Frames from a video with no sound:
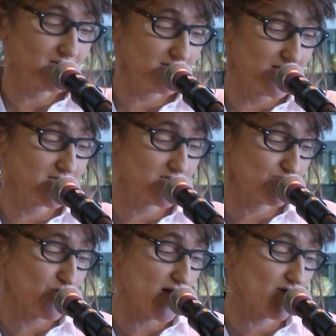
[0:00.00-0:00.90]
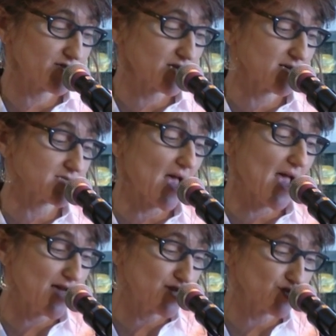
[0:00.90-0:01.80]
need to prioritize
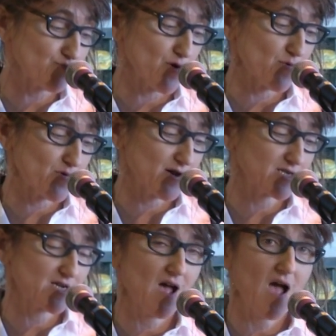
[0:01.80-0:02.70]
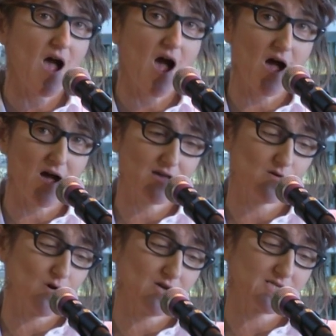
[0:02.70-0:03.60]
age-appropriate,
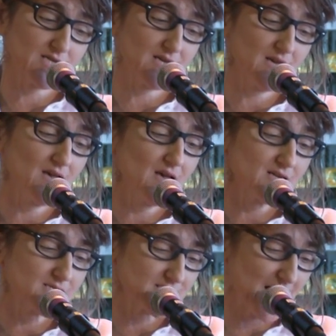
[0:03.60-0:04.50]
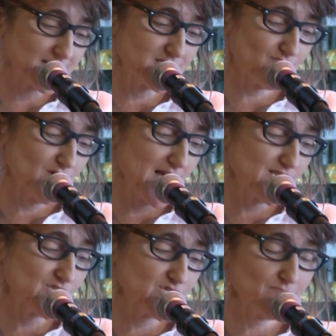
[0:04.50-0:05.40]
high-quality sex and
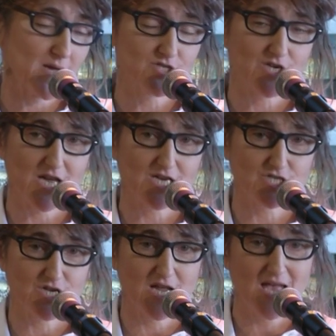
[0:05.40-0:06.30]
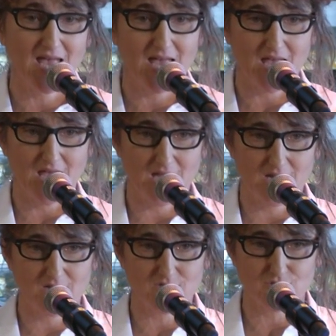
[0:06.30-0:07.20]
relationship education in our